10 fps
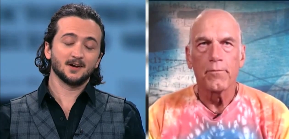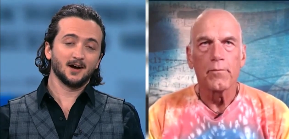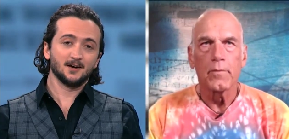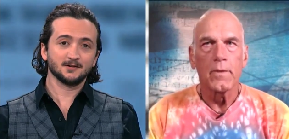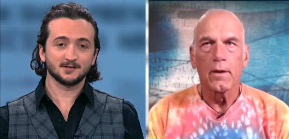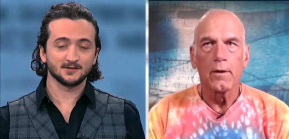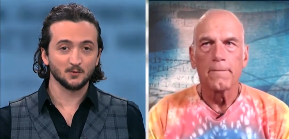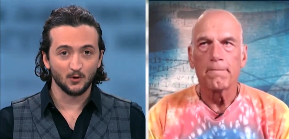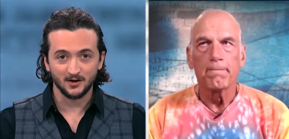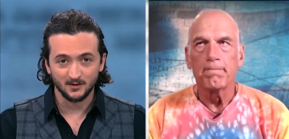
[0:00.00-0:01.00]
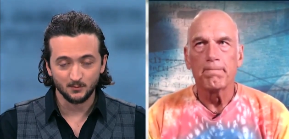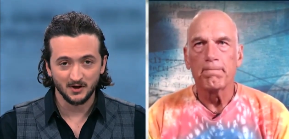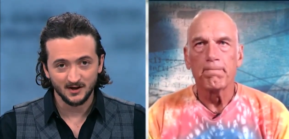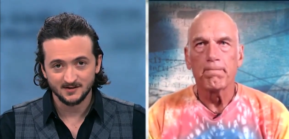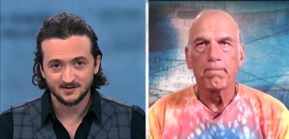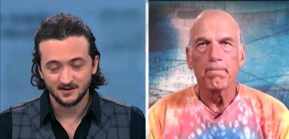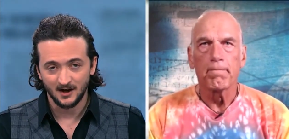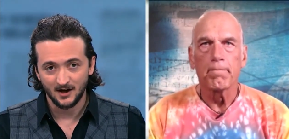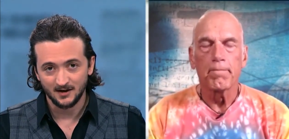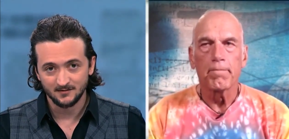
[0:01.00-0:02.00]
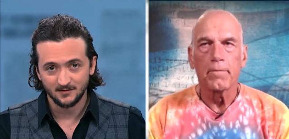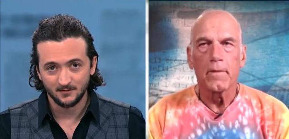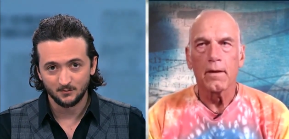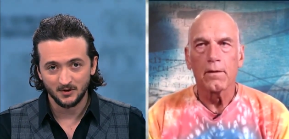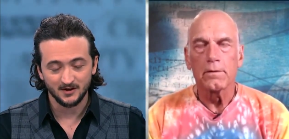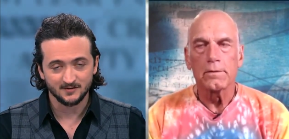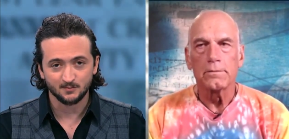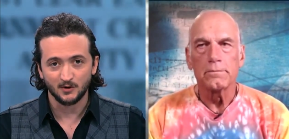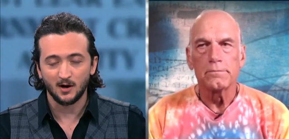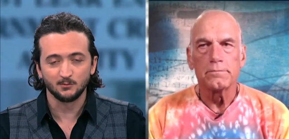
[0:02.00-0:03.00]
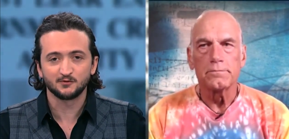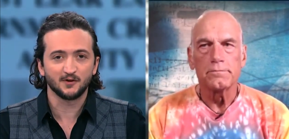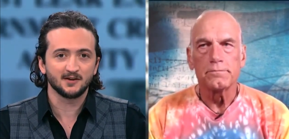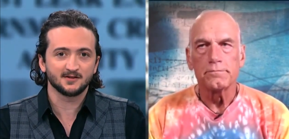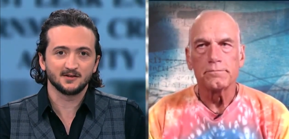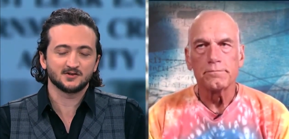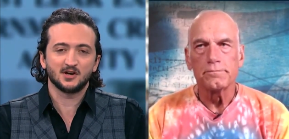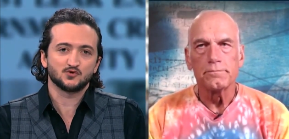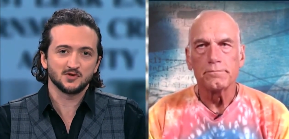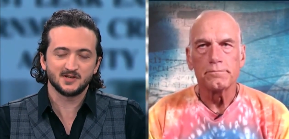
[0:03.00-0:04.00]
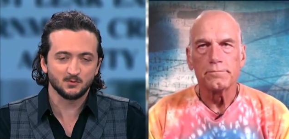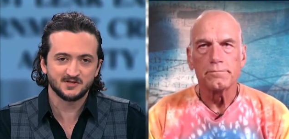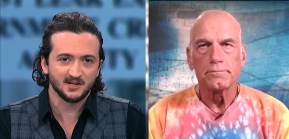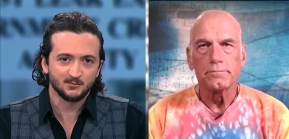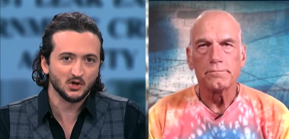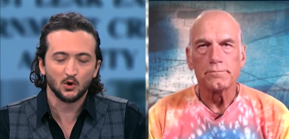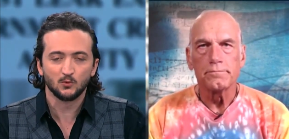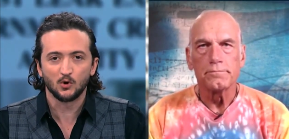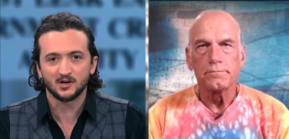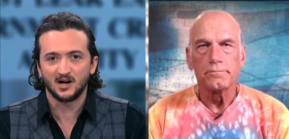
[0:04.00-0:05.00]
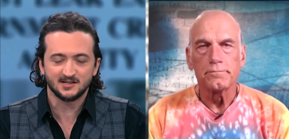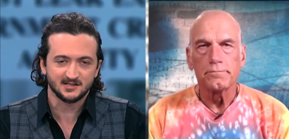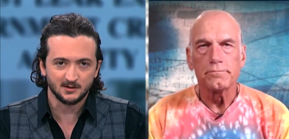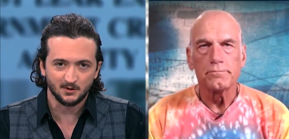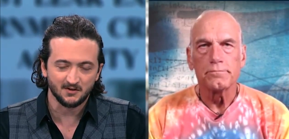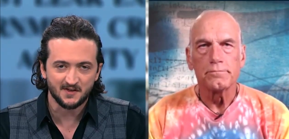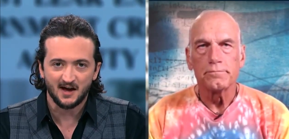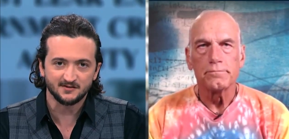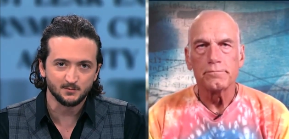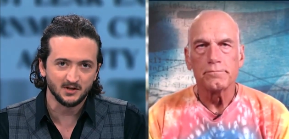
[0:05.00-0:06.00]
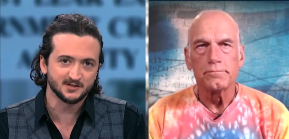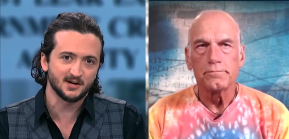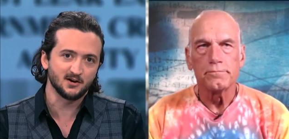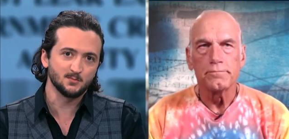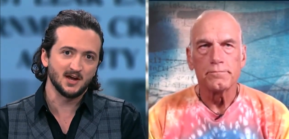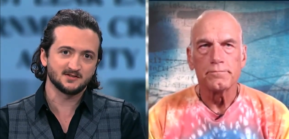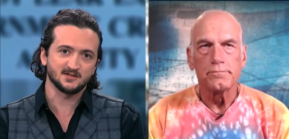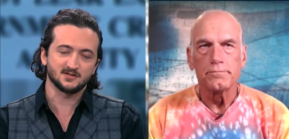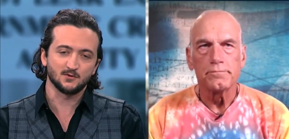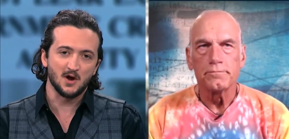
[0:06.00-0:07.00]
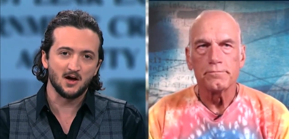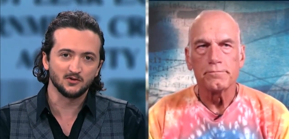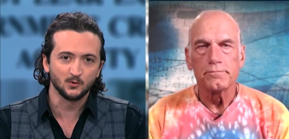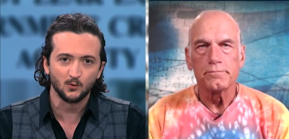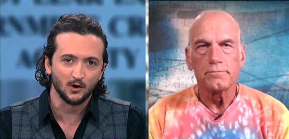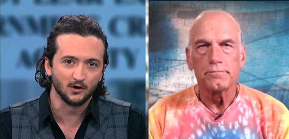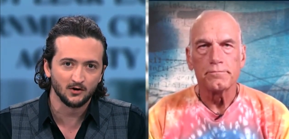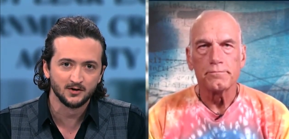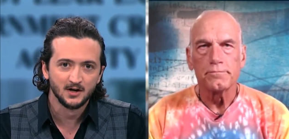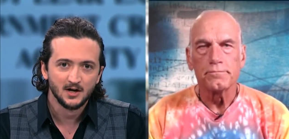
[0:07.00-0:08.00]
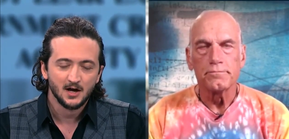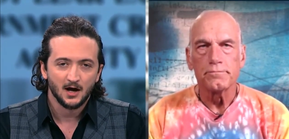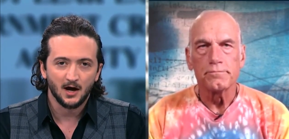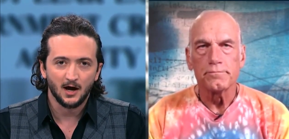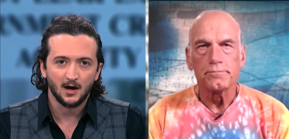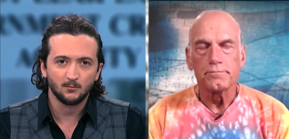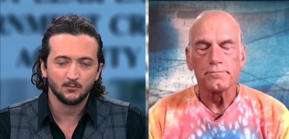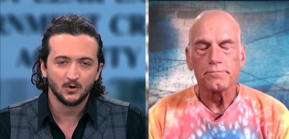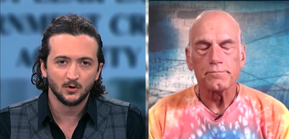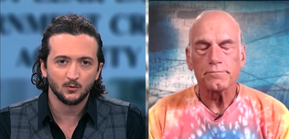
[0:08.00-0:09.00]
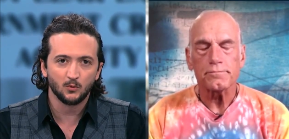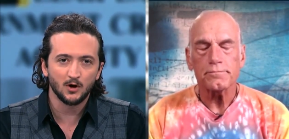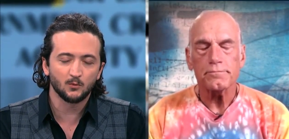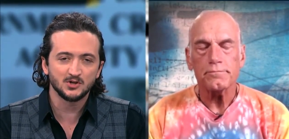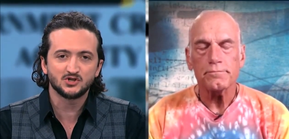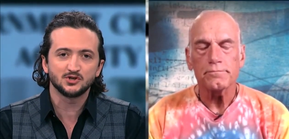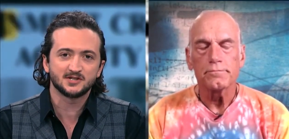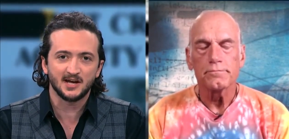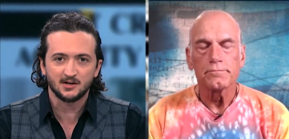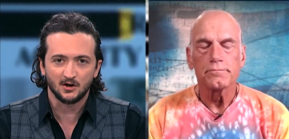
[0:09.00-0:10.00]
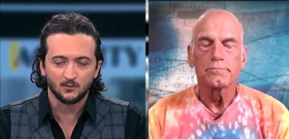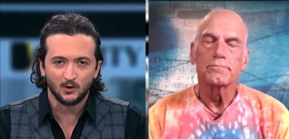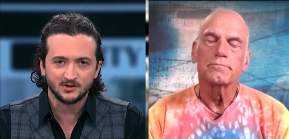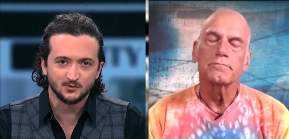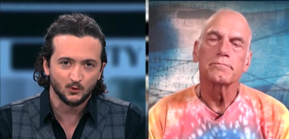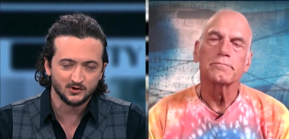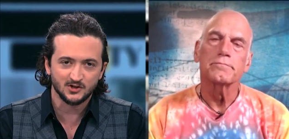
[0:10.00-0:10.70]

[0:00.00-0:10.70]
Speaker 1: obviously one of the biggest uh, biggest problems facing this country is that we seem to go to war constantly. We have a thousand military bases around the world. Um, what, what's your take on what, you, what